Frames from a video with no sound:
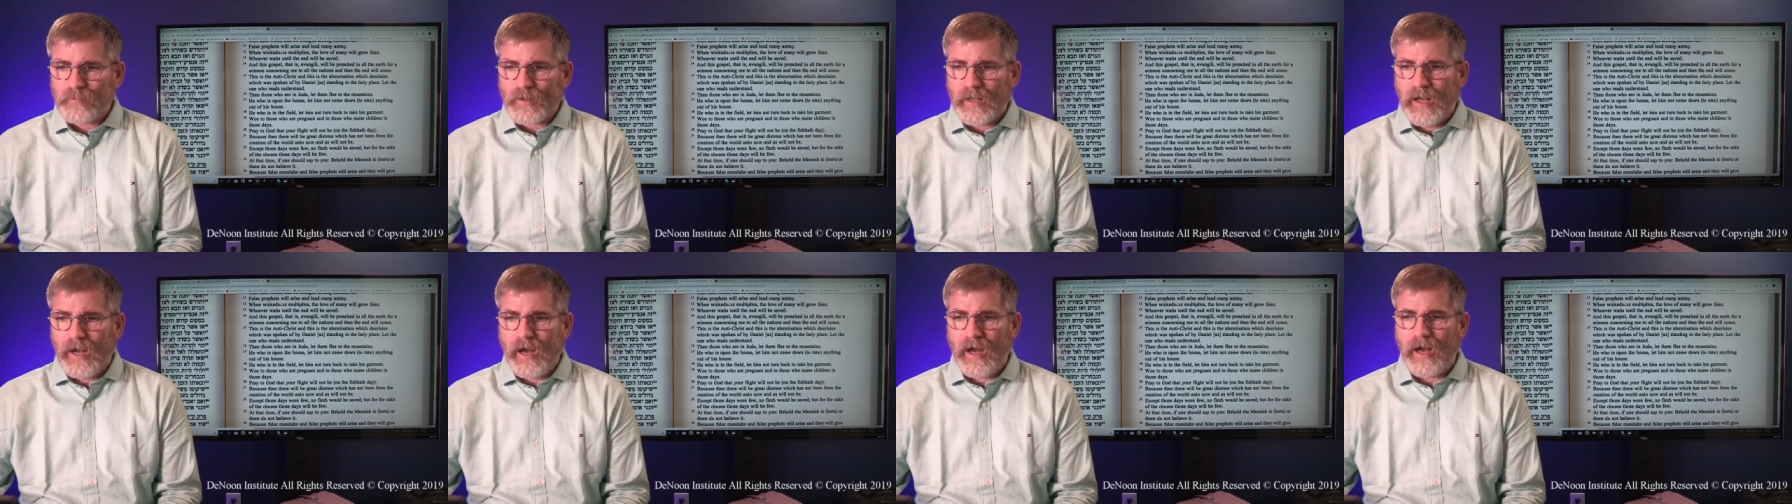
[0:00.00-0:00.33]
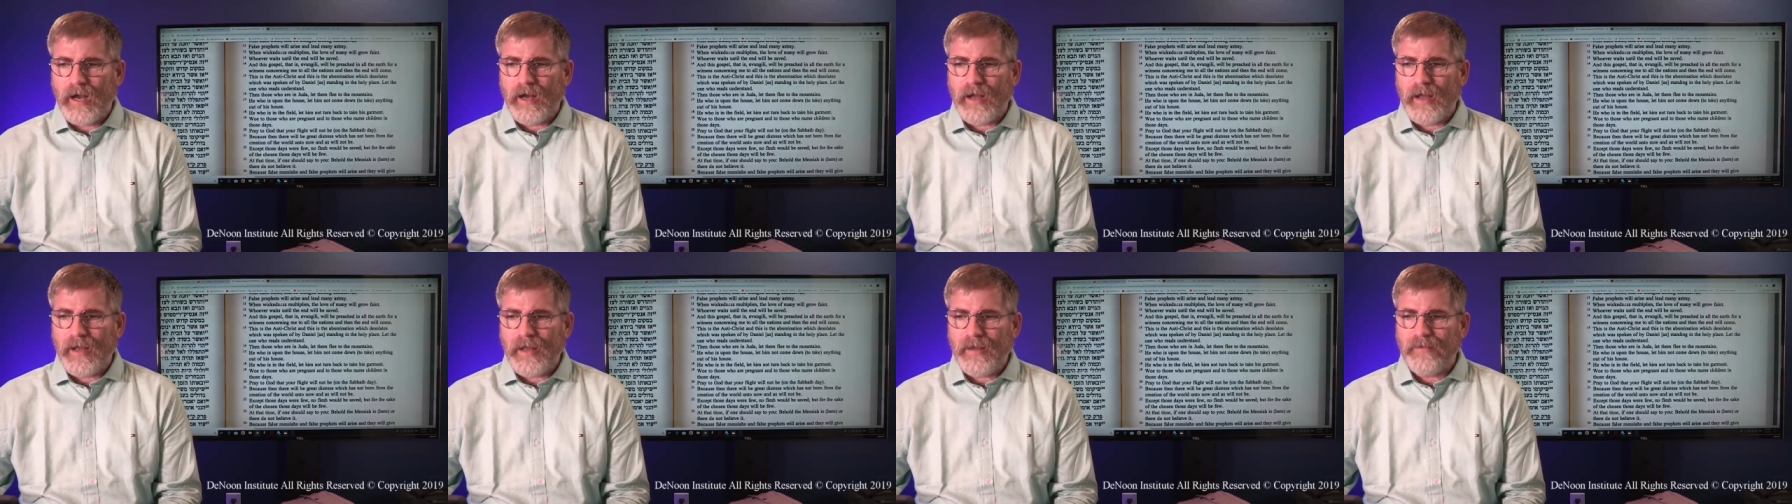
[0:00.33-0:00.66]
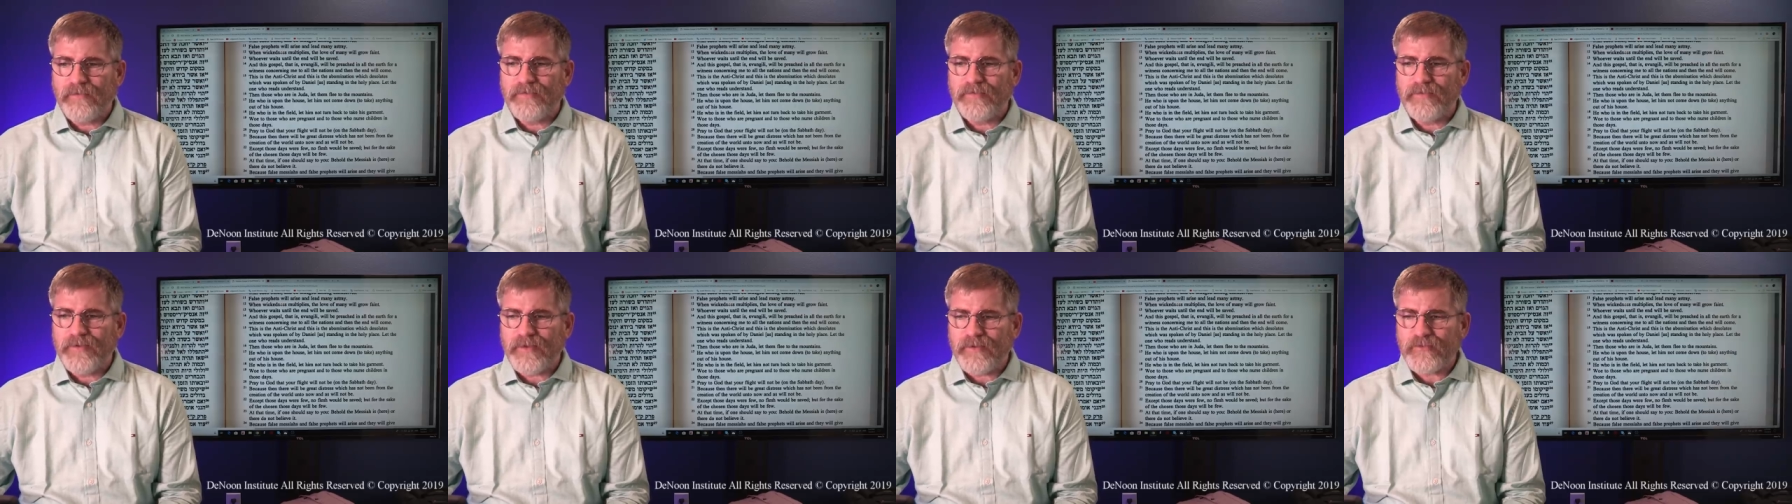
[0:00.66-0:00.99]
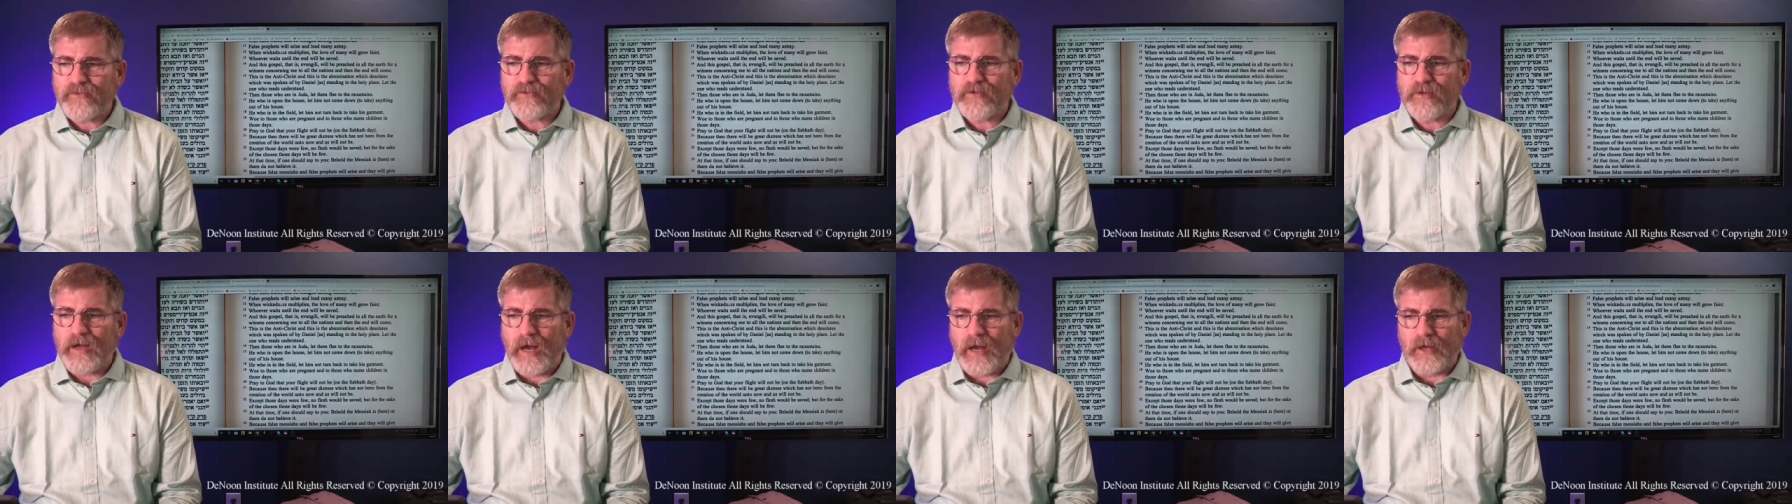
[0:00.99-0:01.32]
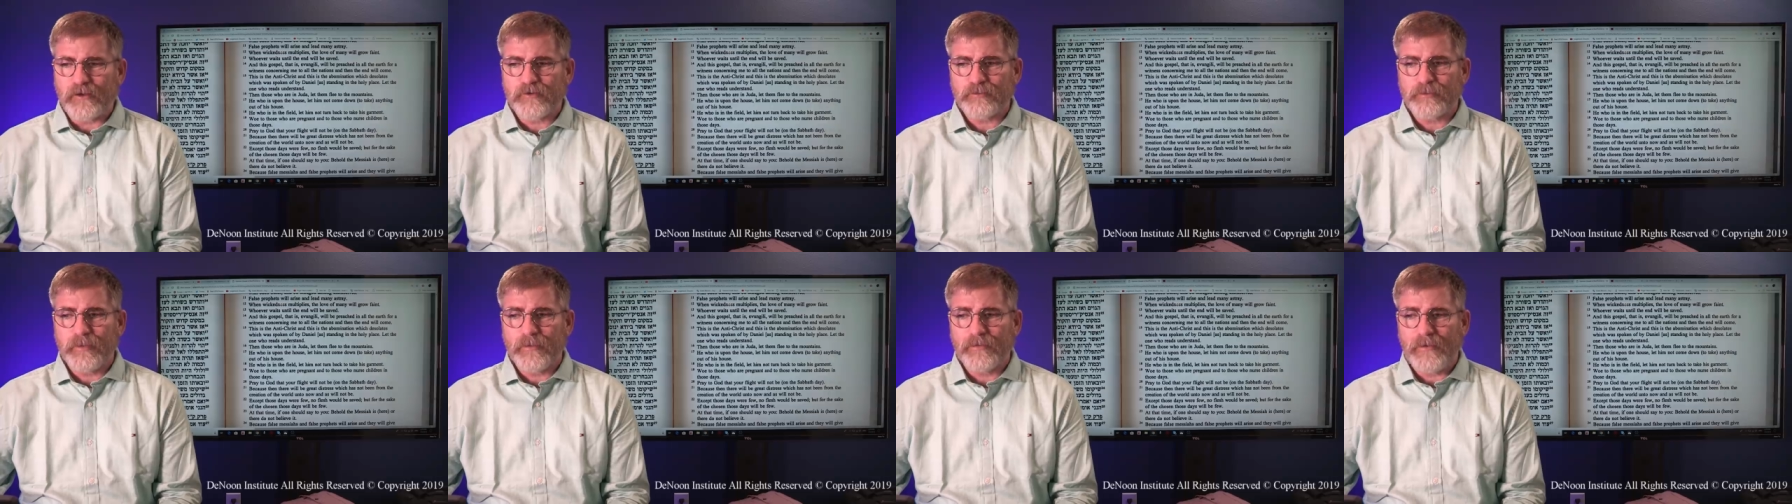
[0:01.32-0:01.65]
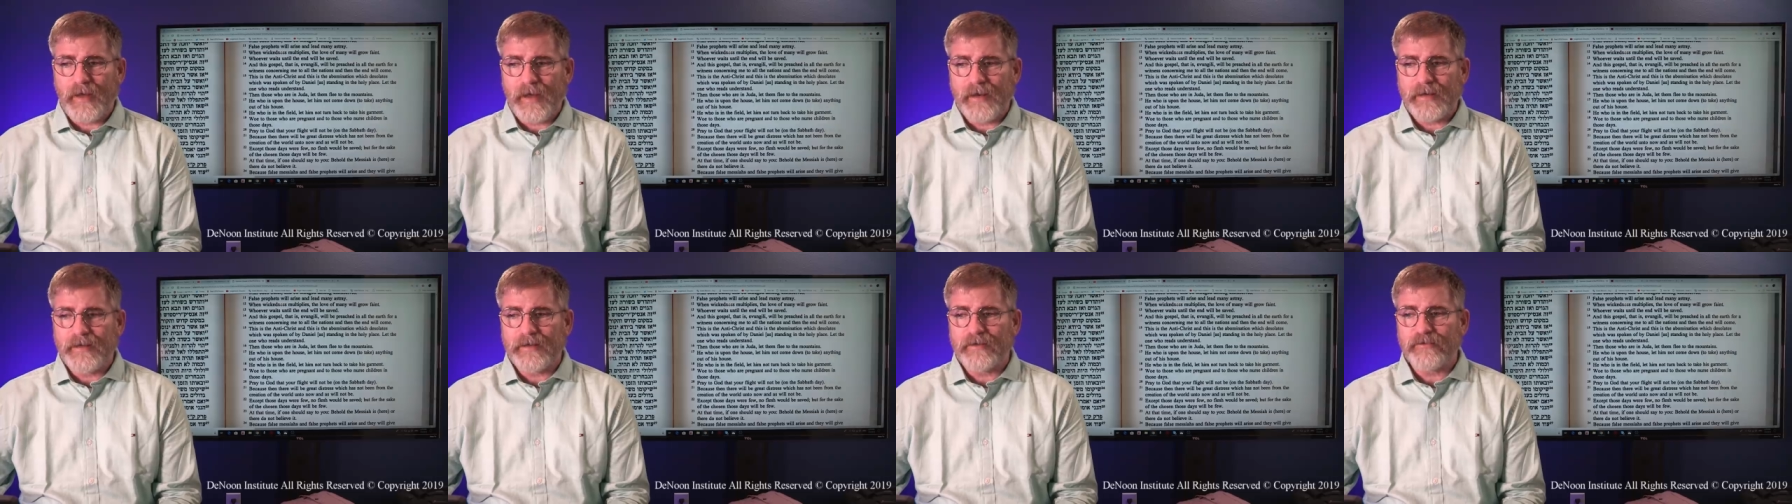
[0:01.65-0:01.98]
Uh, and this gospel,
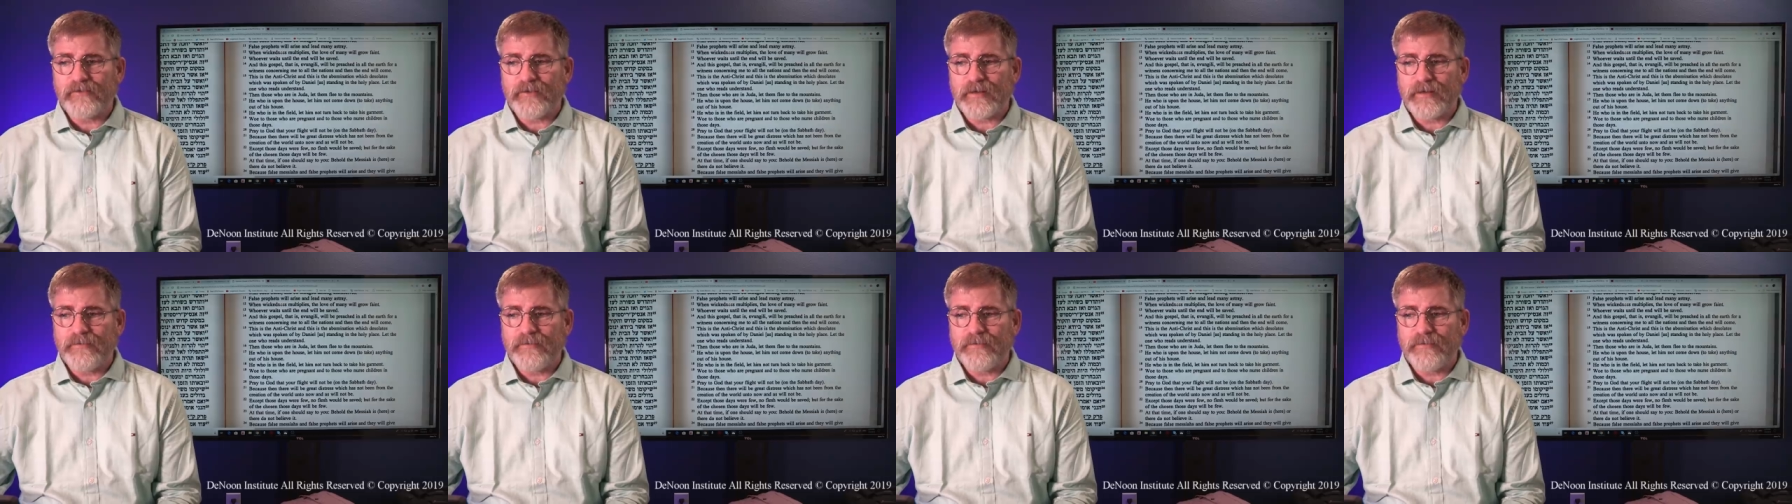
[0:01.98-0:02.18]
that is,